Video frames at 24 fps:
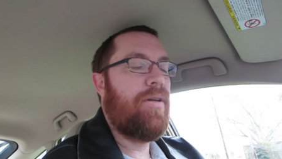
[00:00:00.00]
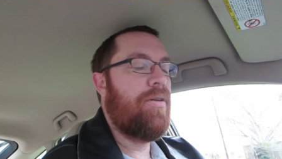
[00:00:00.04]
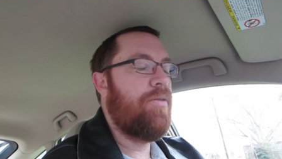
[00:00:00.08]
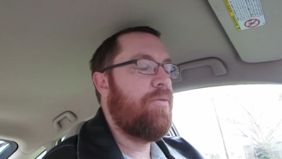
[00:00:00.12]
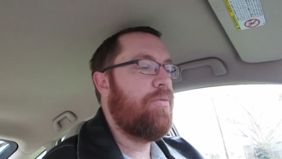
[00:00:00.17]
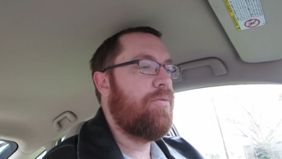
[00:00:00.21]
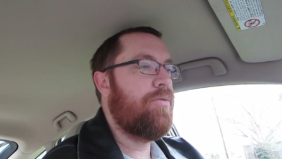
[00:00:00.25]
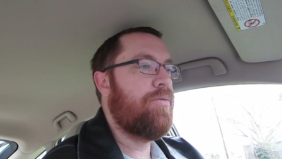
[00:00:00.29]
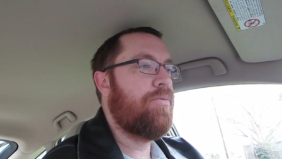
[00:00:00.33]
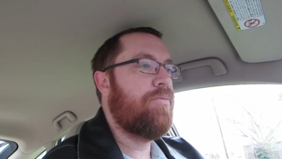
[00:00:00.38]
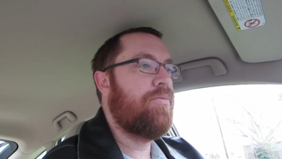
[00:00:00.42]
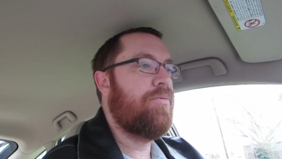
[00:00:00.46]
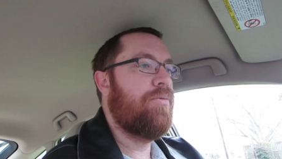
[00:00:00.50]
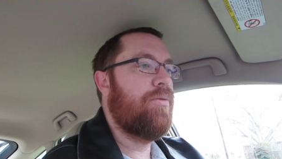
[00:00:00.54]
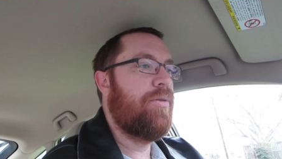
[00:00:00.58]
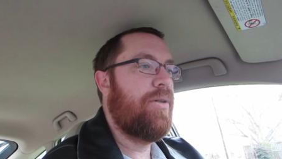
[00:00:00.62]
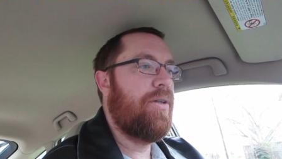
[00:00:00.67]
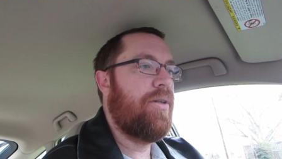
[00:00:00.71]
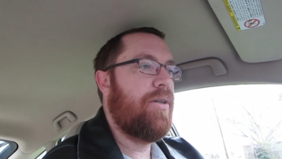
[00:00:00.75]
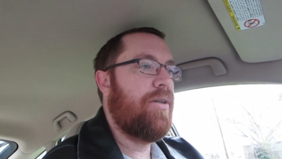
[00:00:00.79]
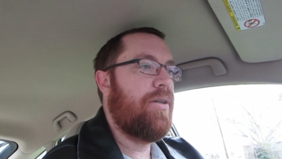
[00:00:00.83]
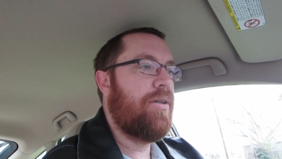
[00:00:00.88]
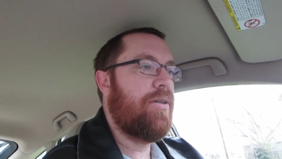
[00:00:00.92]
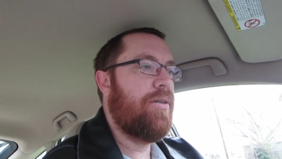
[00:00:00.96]
It was
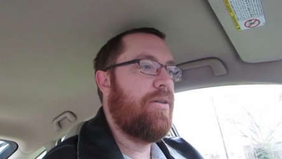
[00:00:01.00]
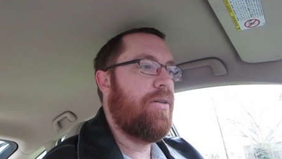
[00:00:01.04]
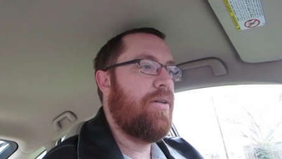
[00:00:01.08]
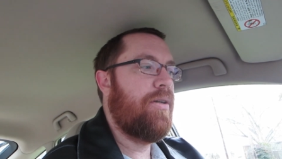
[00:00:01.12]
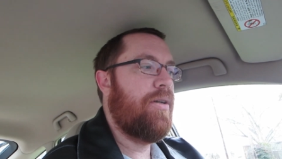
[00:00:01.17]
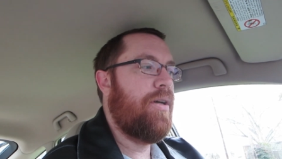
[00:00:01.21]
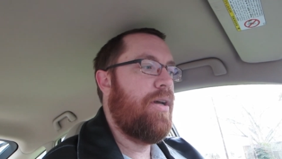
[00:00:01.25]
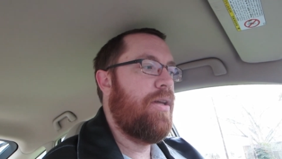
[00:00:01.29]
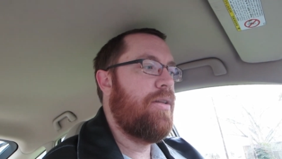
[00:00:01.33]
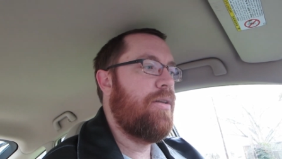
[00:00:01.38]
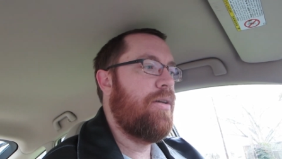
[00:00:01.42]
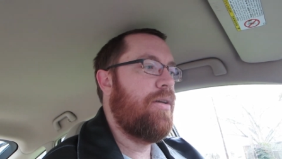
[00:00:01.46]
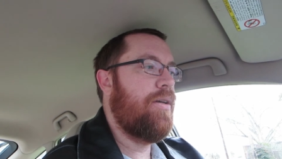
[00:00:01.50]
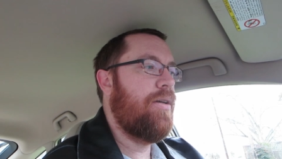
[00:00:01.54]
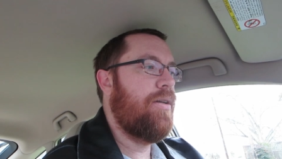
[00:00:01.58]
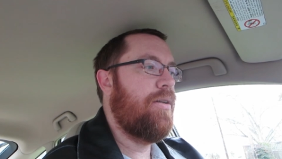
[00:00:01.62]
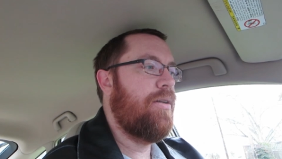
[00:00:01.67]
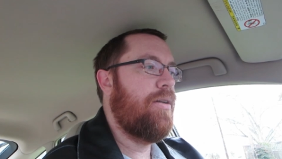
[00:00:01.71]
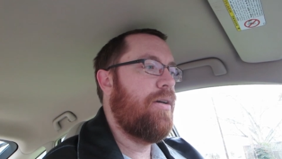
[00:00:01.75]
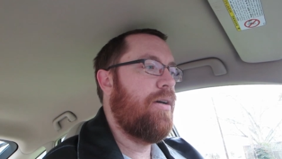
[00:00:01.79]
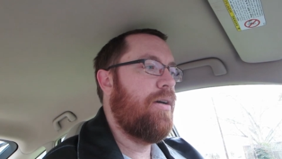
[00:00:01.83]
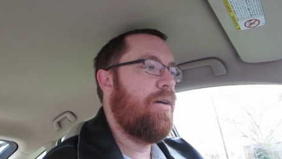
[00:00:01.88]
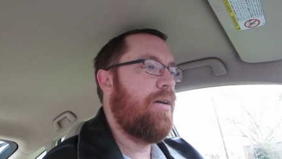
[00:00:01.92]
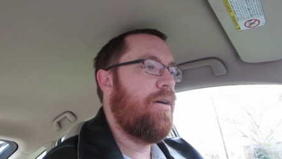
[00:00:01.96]
really good. And
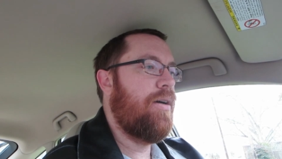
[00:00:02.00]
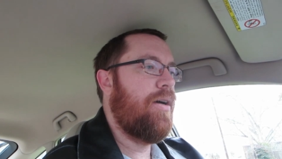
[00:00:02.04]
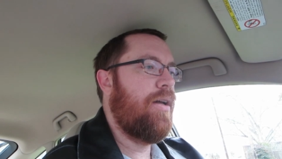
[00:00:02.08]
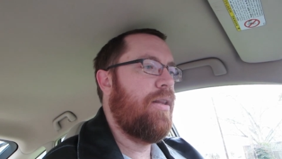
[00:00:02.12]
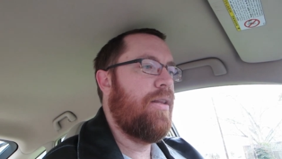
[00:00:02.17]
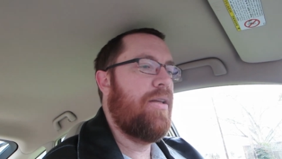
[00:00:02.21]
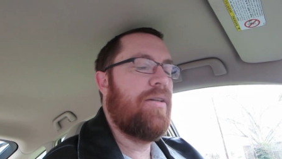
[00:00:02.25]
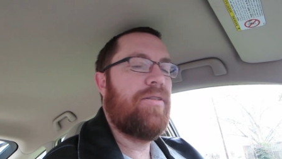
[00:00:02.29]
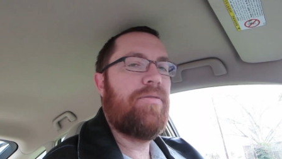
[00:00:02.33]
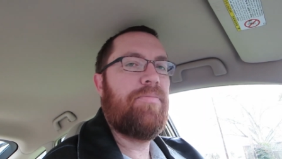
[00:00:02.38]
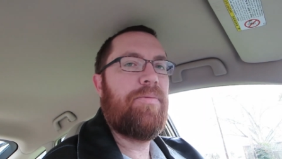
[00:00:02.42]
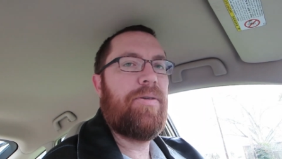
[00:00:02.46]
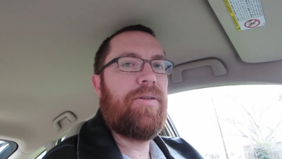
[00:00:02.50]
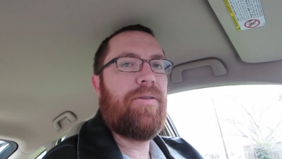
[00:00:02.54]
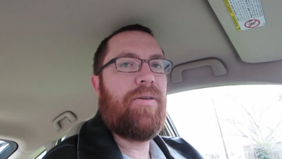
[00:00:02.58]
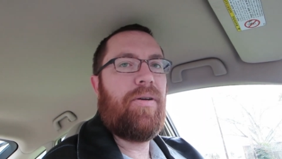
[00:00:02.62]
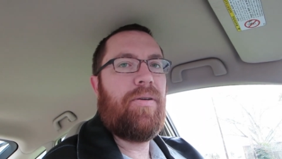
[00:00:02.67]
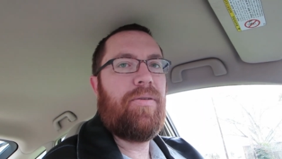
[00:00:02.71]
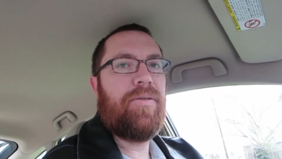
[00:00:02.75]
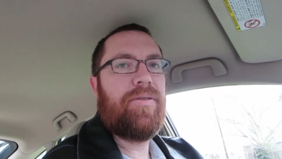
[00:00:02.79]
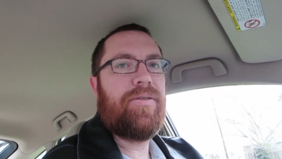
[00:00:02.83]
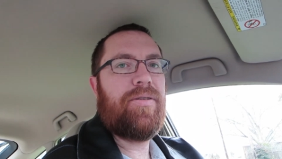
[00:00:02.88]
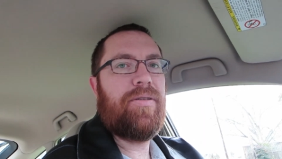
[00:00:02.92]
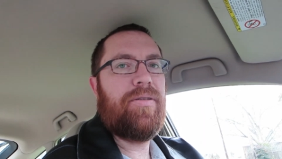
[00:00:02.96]
then uh, Elizabeth
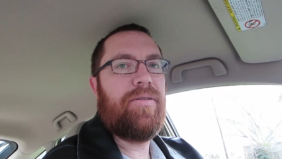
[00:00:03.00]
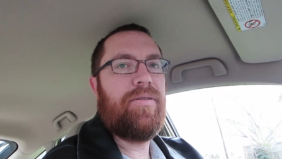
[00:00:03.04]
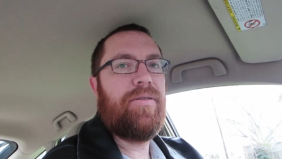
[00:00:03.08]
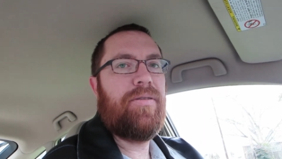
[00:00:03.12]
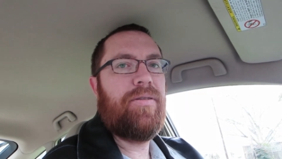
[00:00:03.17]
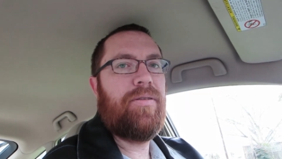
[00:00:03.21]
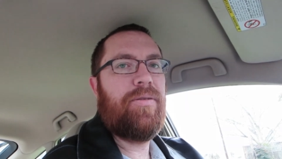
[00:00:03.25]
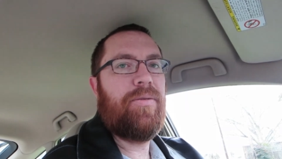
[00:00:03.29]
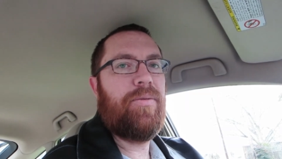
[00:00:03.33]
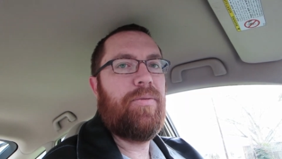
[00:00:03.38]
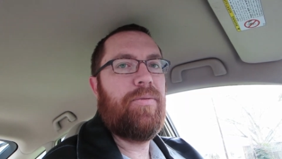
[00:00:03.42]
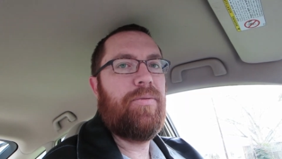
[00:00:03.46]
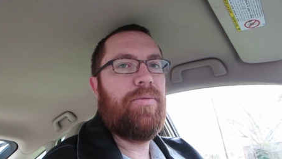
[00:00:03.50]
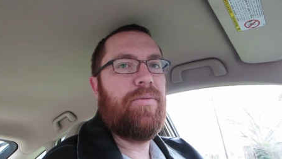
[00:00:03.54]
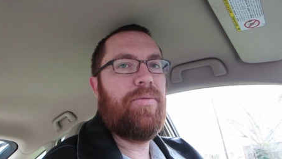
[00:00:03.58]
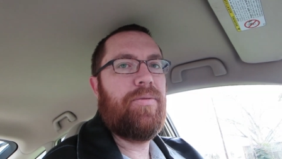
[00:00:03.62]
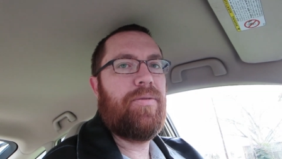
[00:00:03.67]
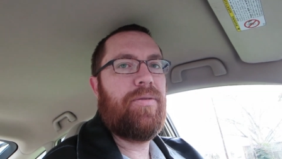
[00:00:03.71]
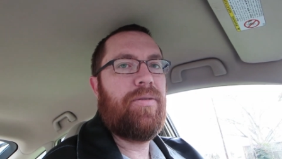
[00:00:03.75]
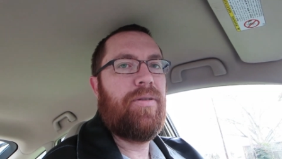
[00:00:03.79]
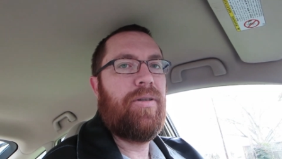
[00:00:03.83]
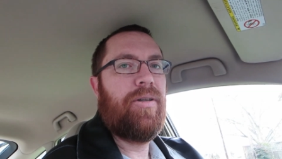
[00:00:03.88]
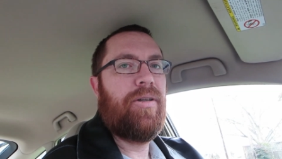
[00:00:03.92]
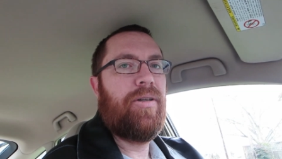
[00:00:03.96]
Olsen,
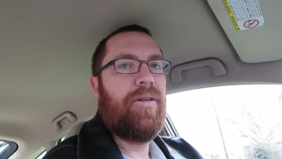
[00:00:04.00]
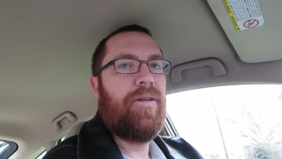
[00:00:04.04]
who's,